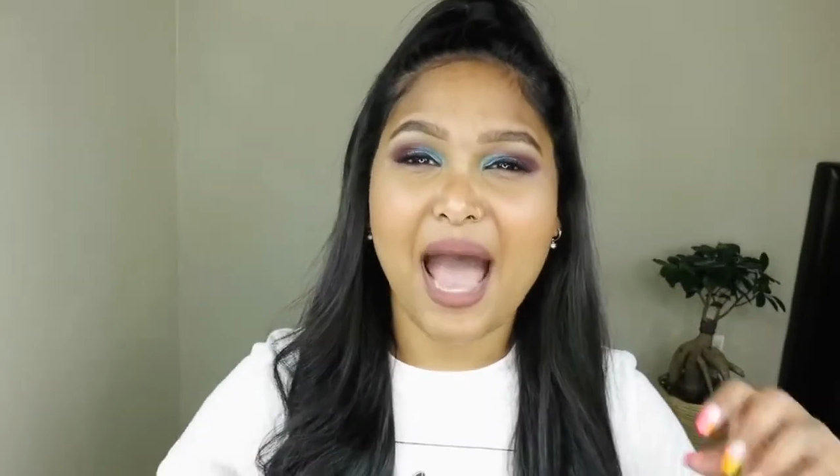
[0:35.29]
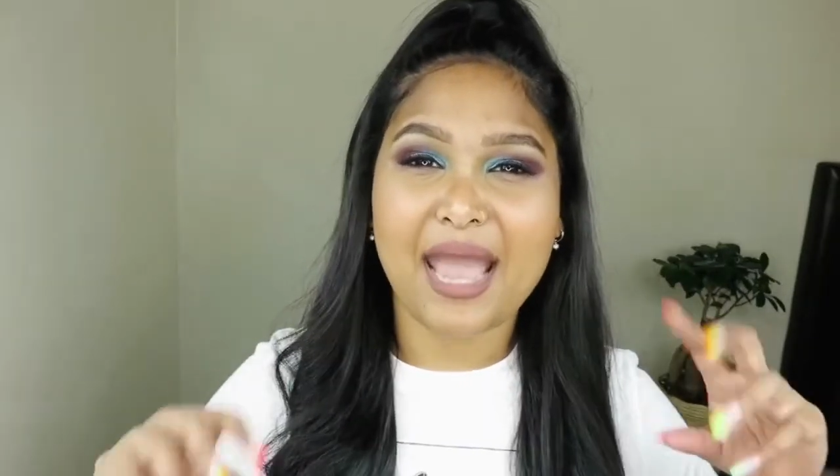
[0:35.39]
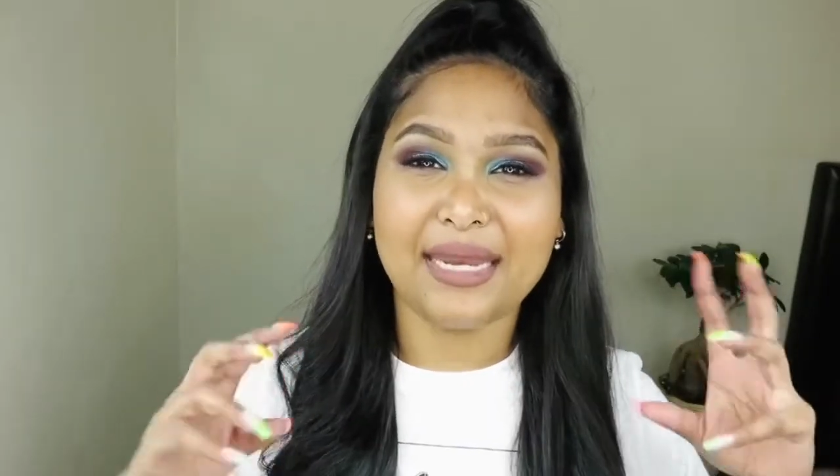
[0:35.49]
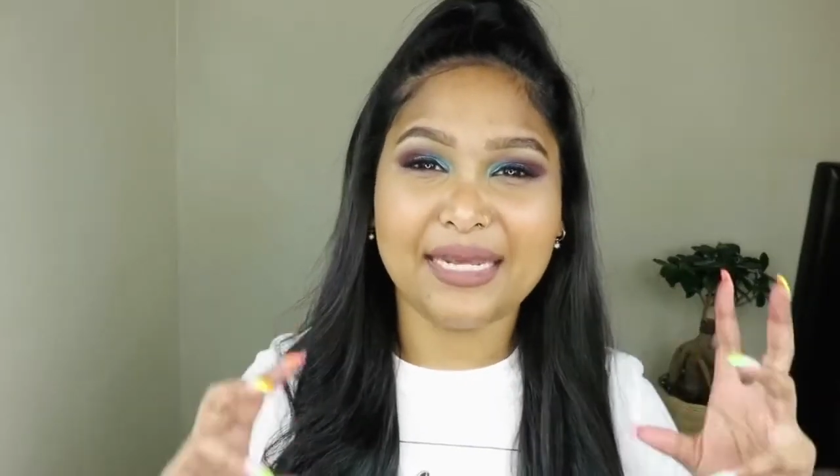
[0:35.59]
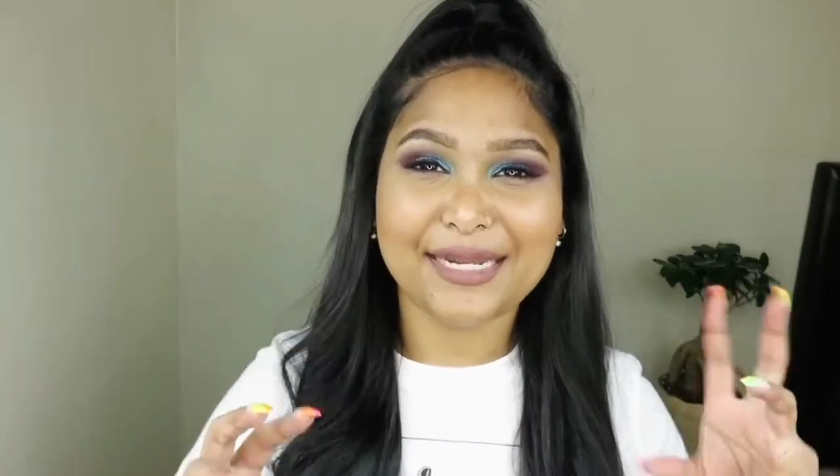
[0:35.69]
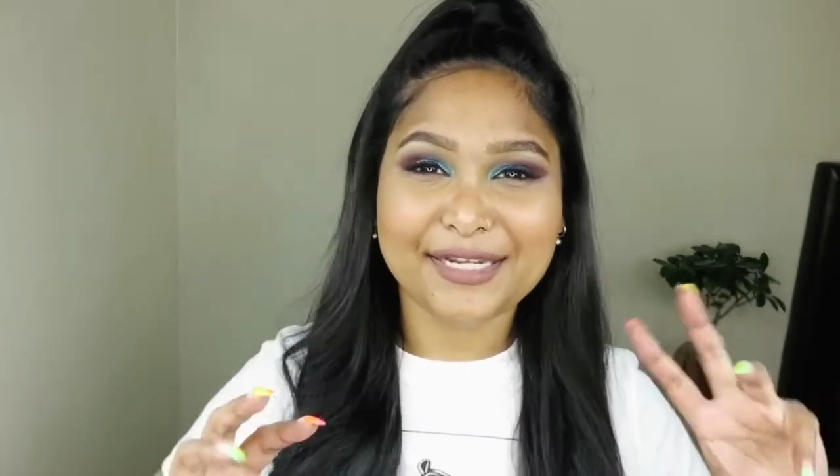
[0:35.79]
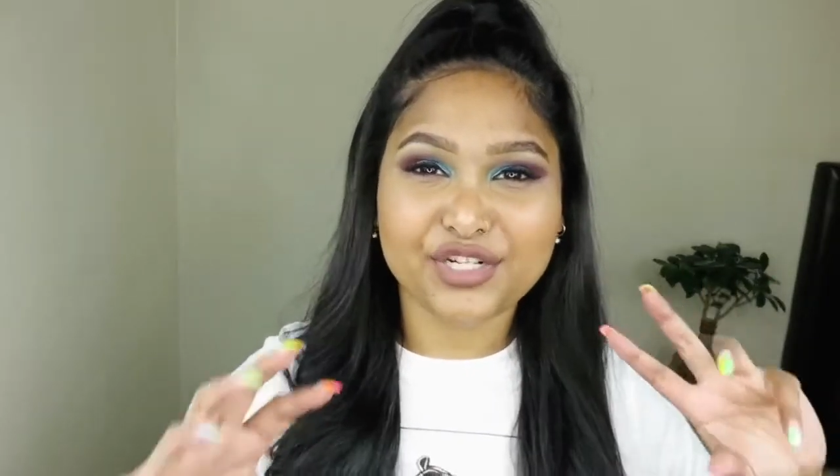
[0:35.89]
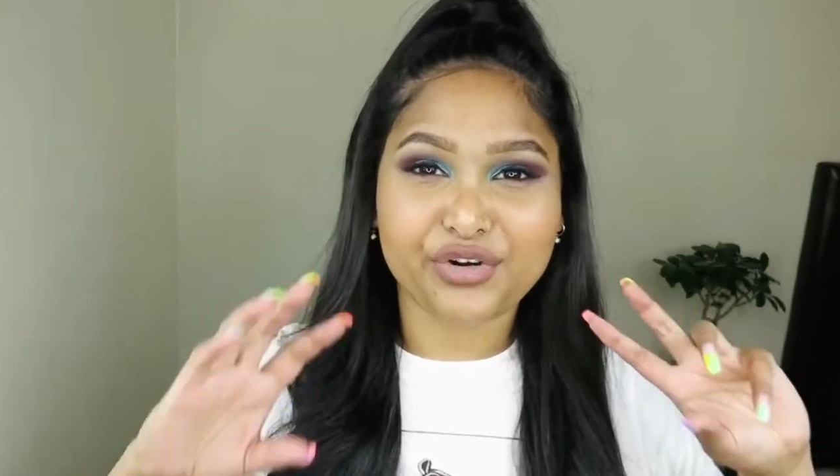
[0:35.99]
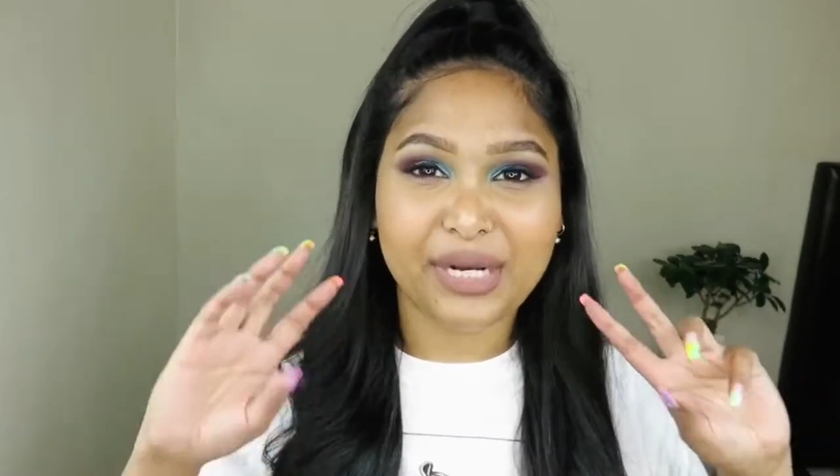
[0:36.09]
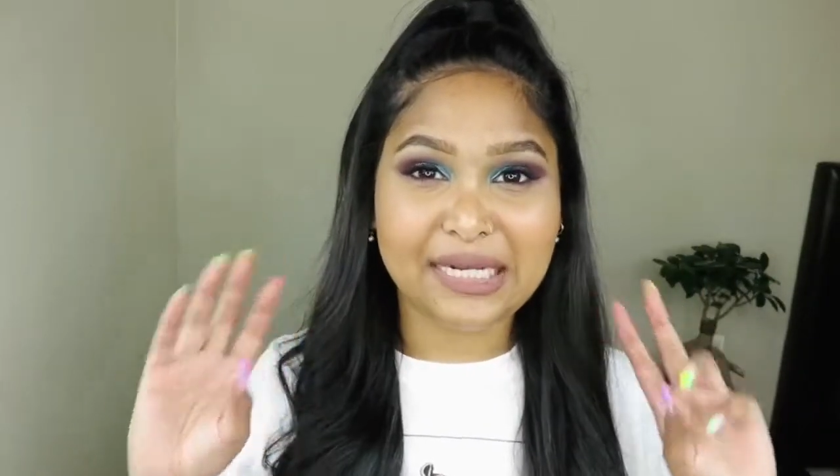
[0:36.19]
I needed
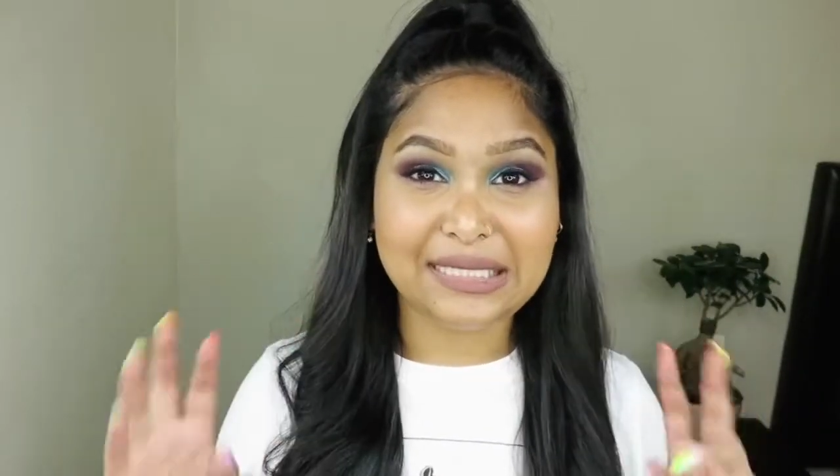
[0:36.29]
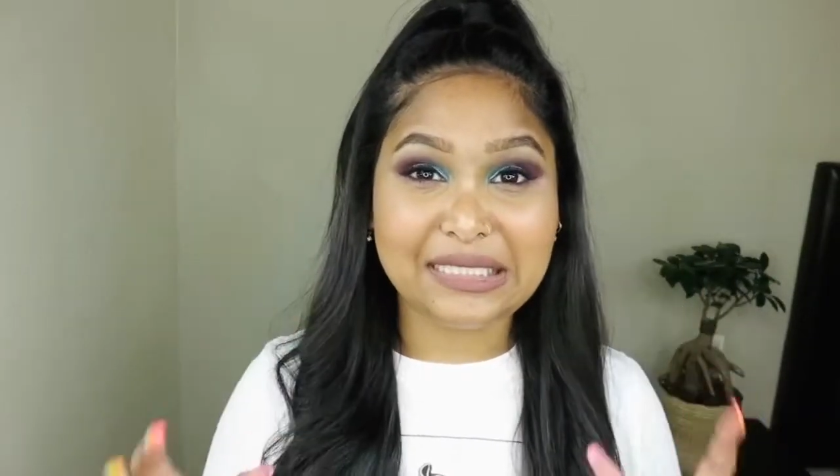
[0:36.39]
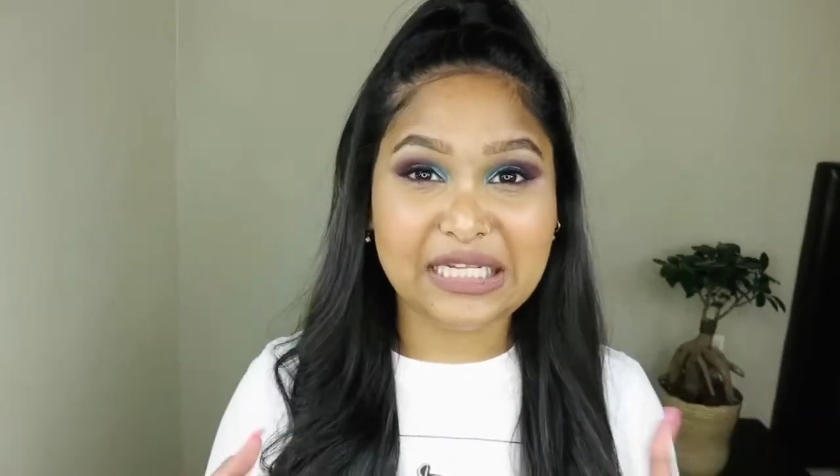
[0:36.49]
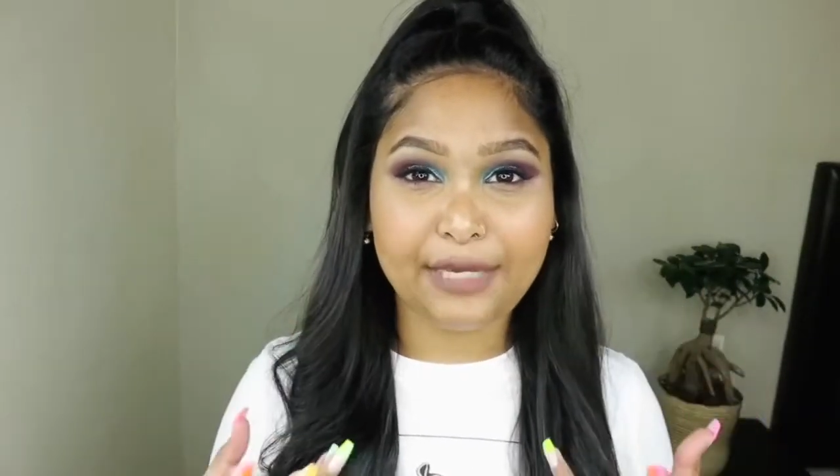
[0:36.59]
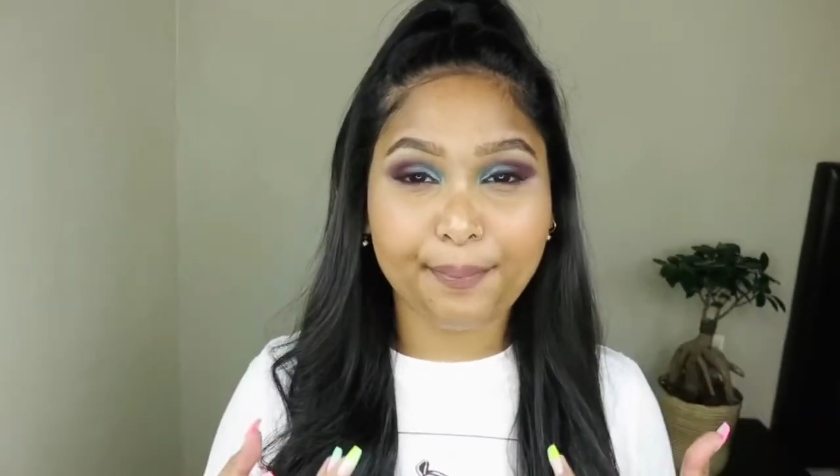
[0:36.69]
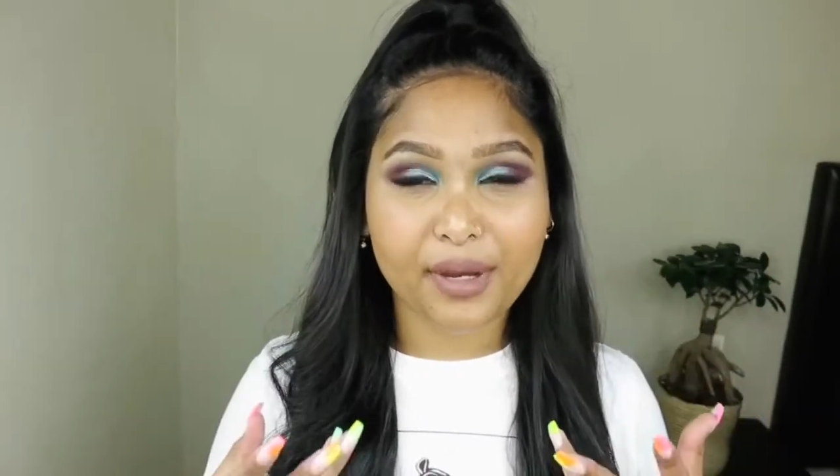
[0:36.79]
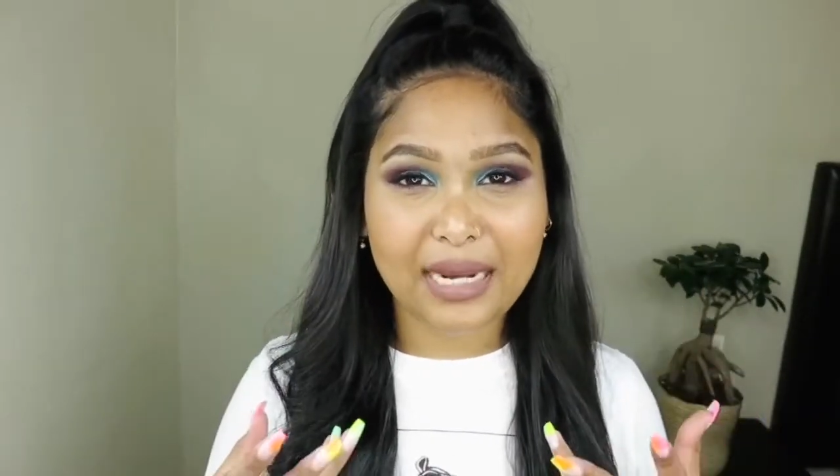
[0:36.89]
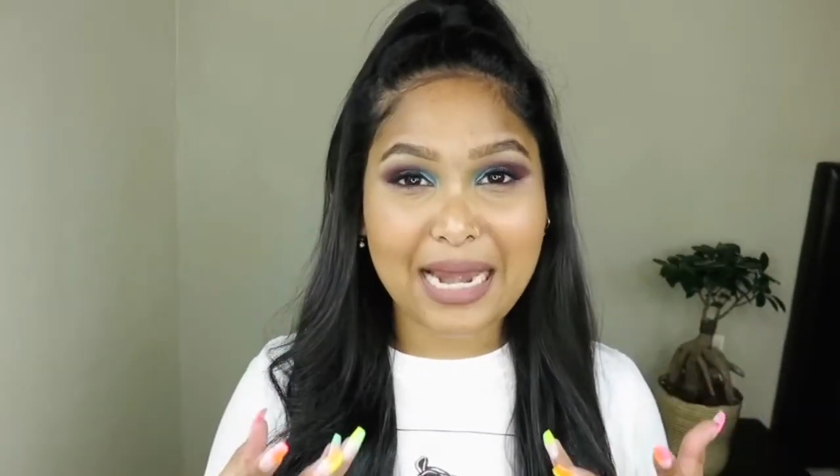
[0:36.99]
to really deep